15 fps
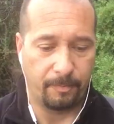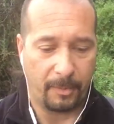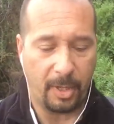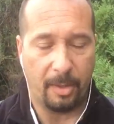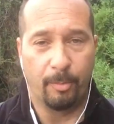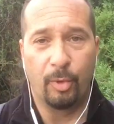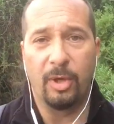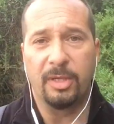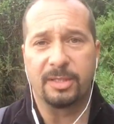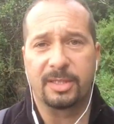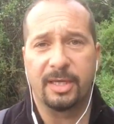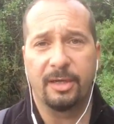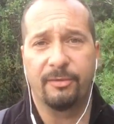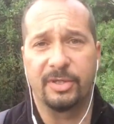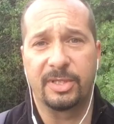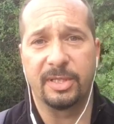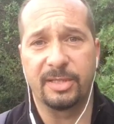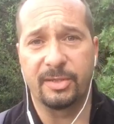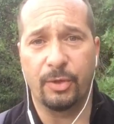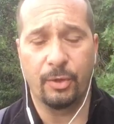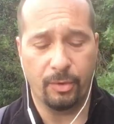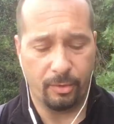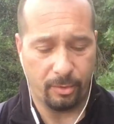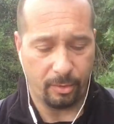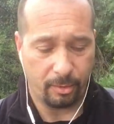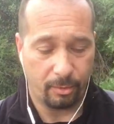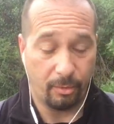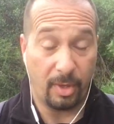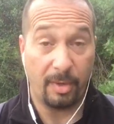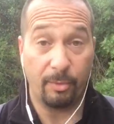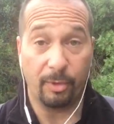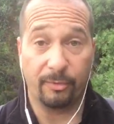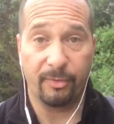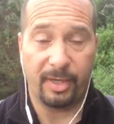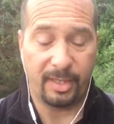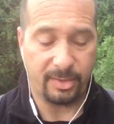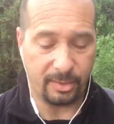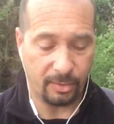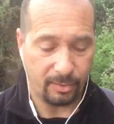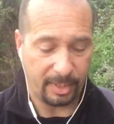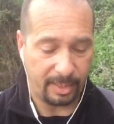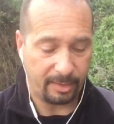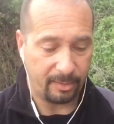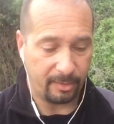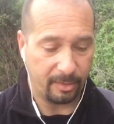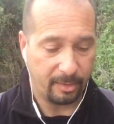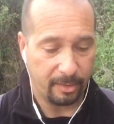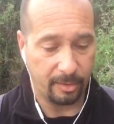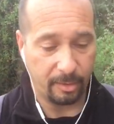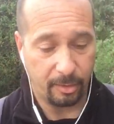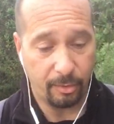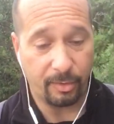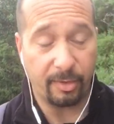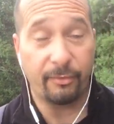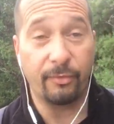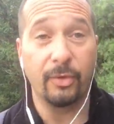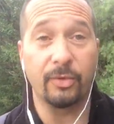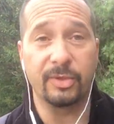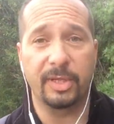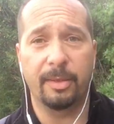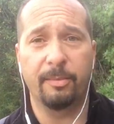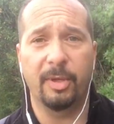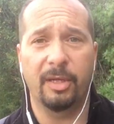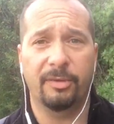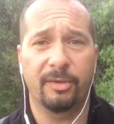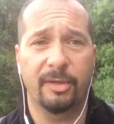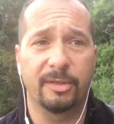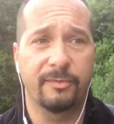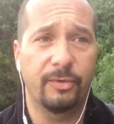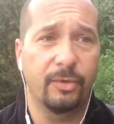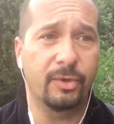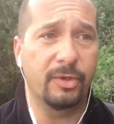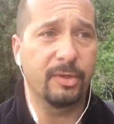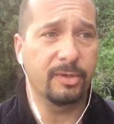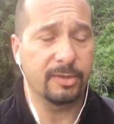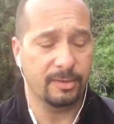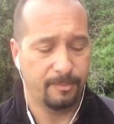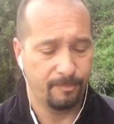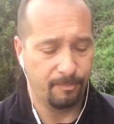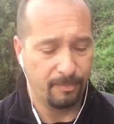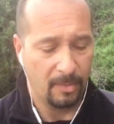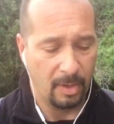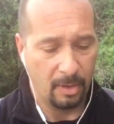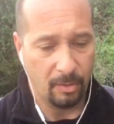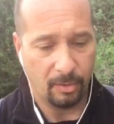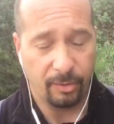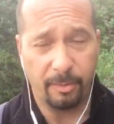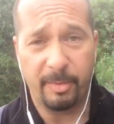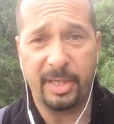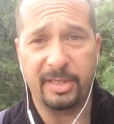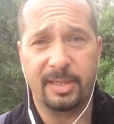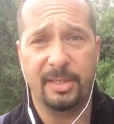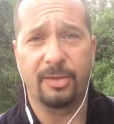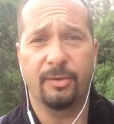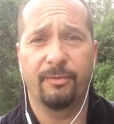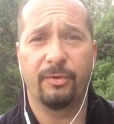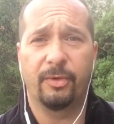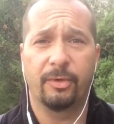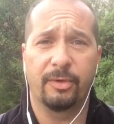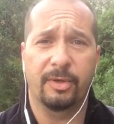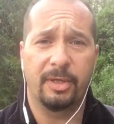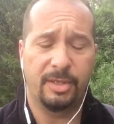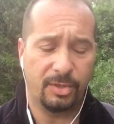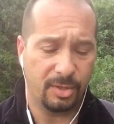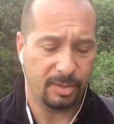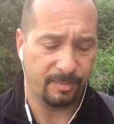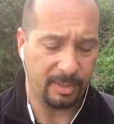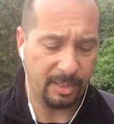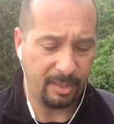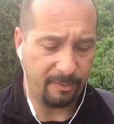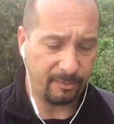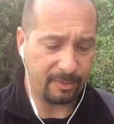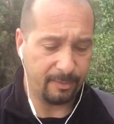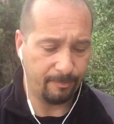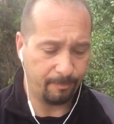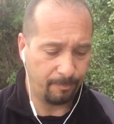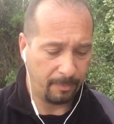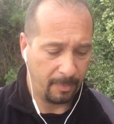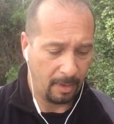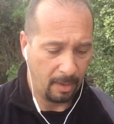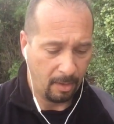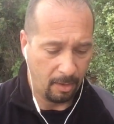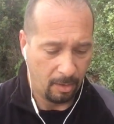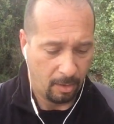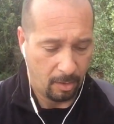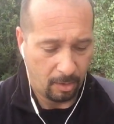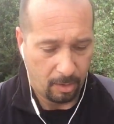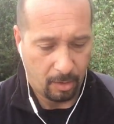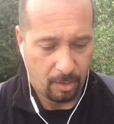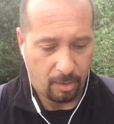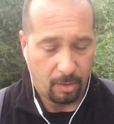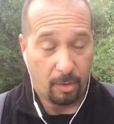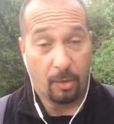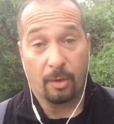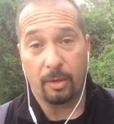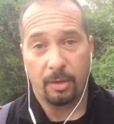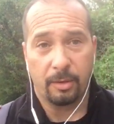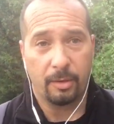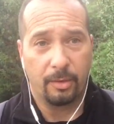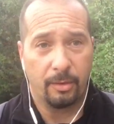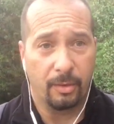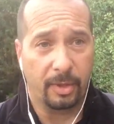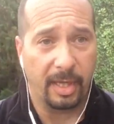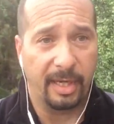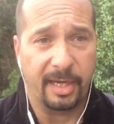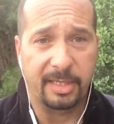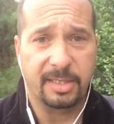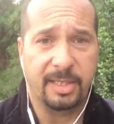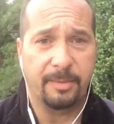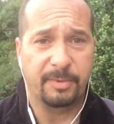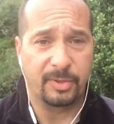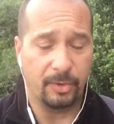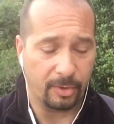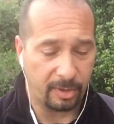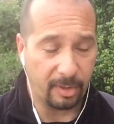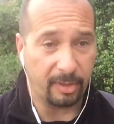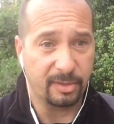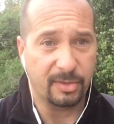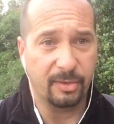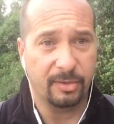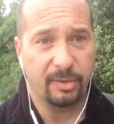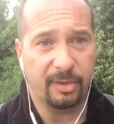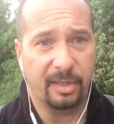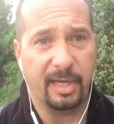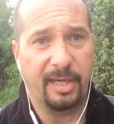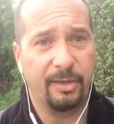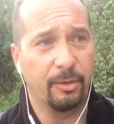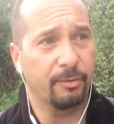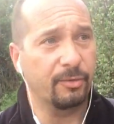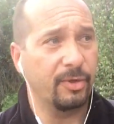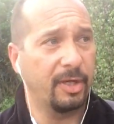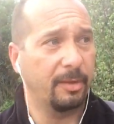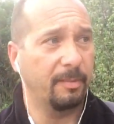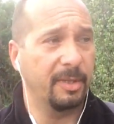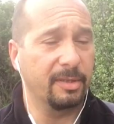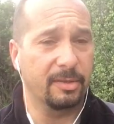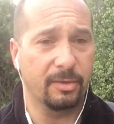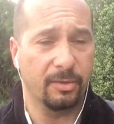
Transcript: ambulance services know, or whoever finds you, that you're refusing blood transfusions on the basis of your religious beliefs. Or you can accept certain kind of treatments